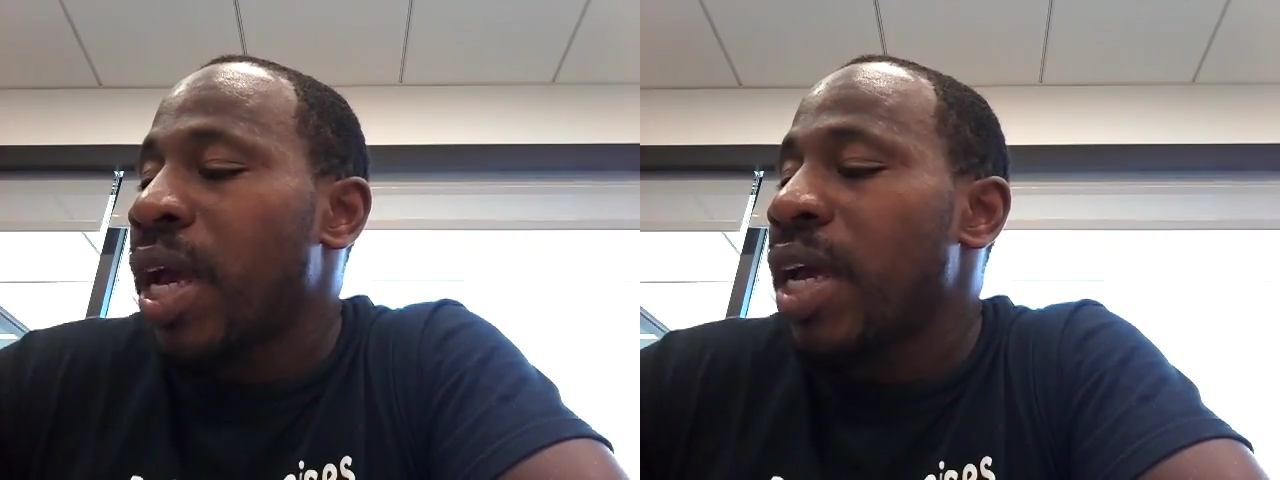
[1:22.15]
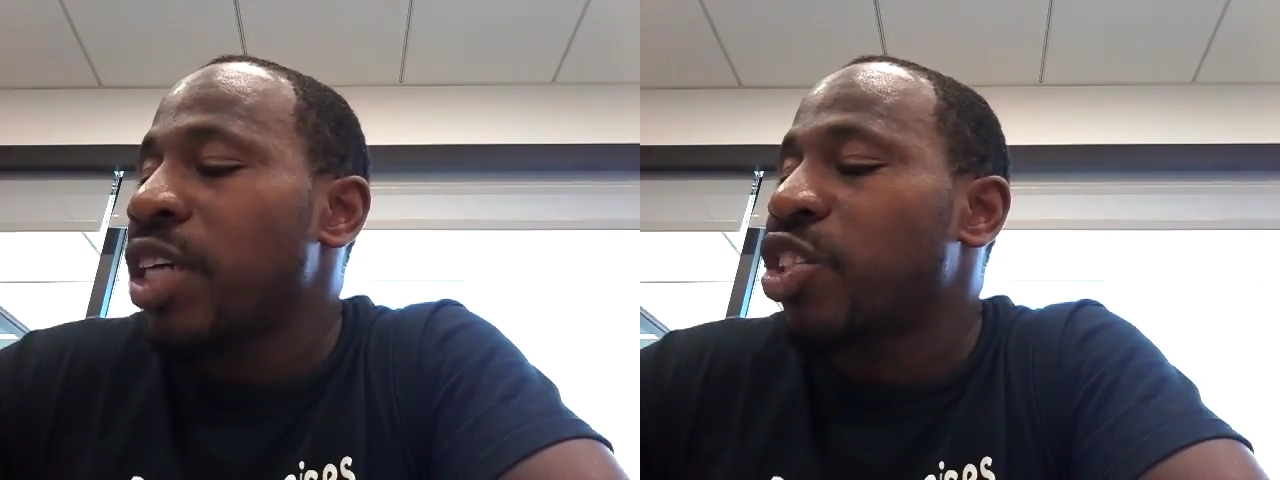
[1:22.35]

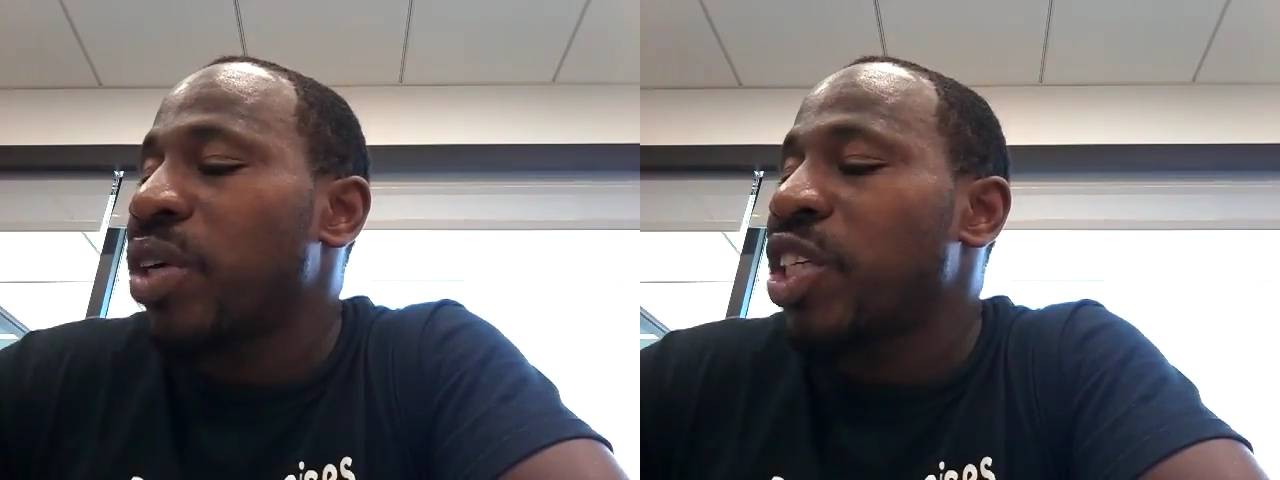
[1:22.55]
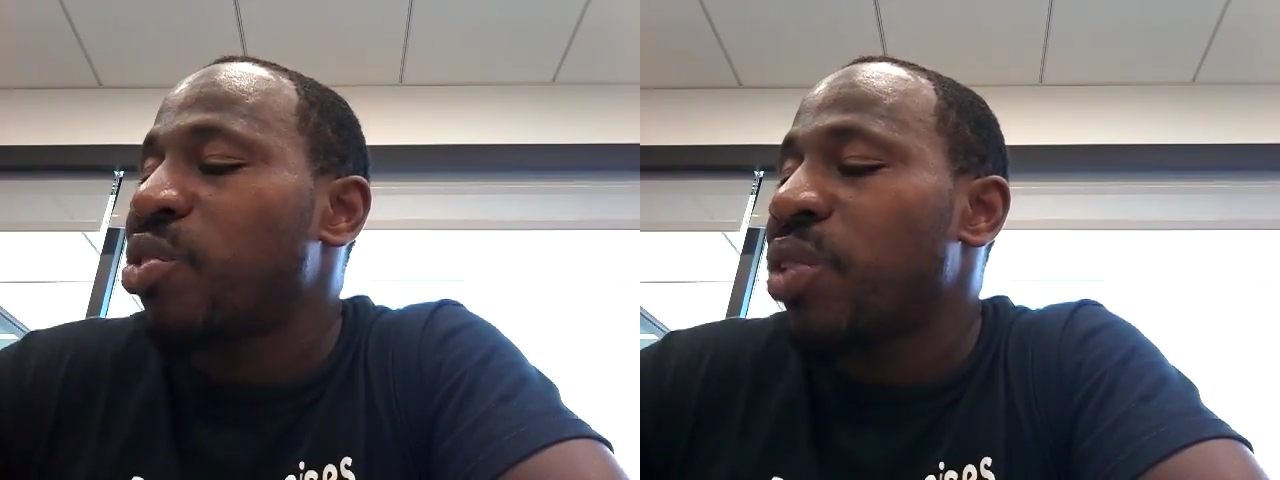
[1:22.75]
head
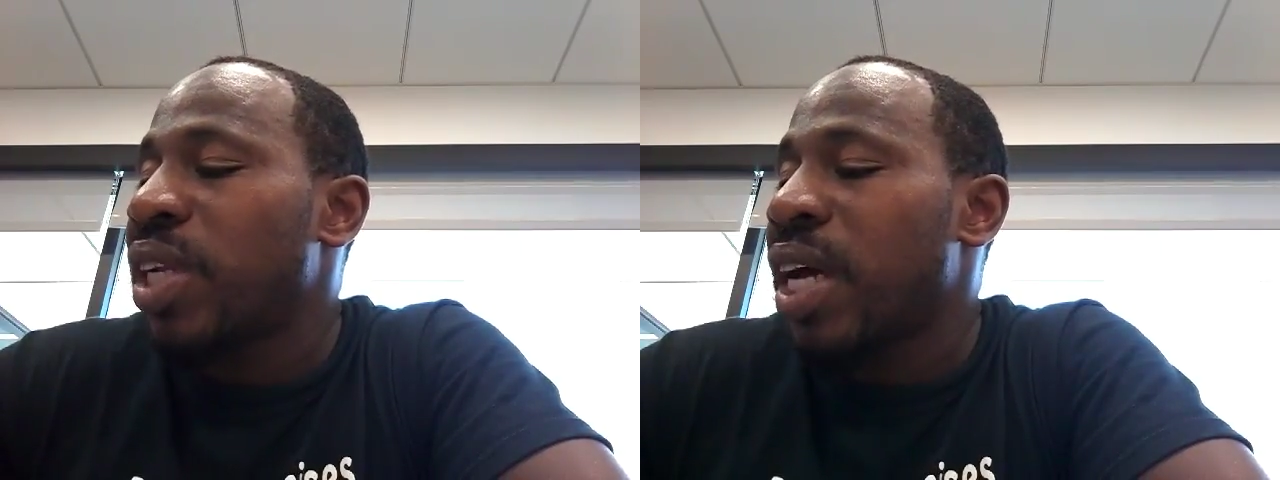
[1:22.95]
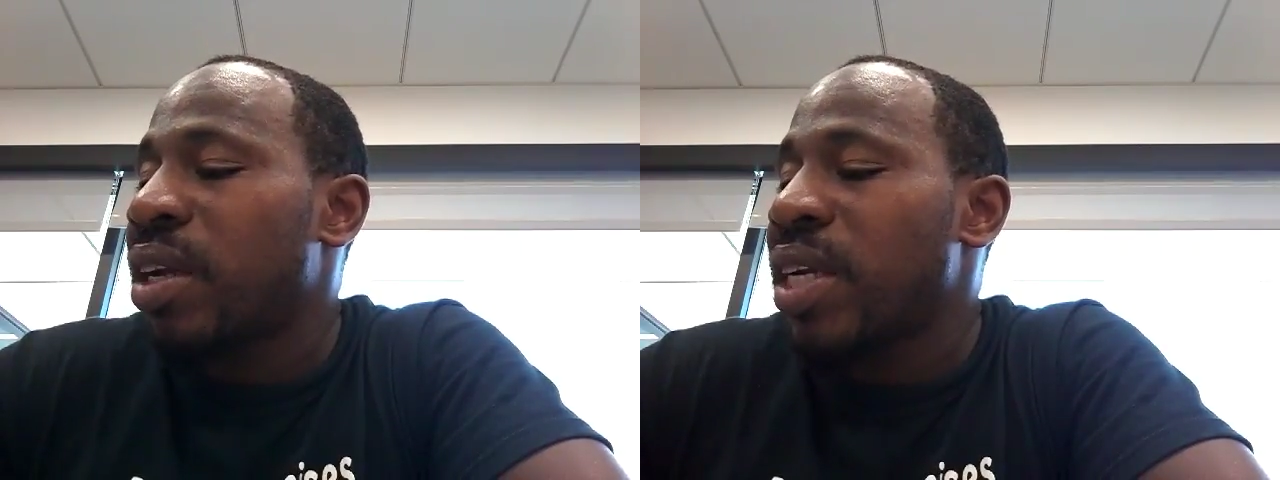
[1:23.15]
straight to
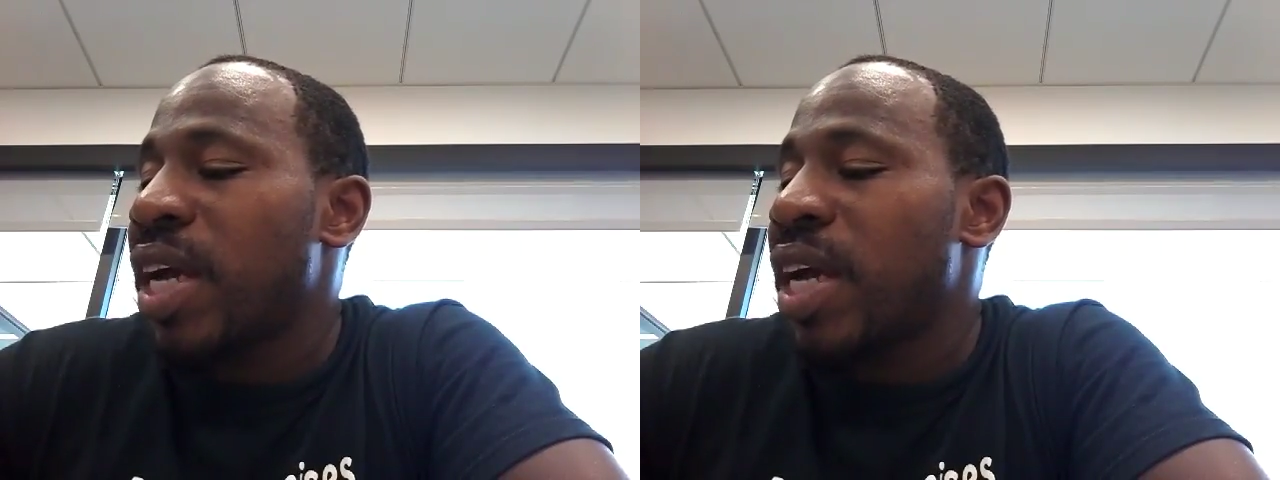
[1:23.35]
Atlanta.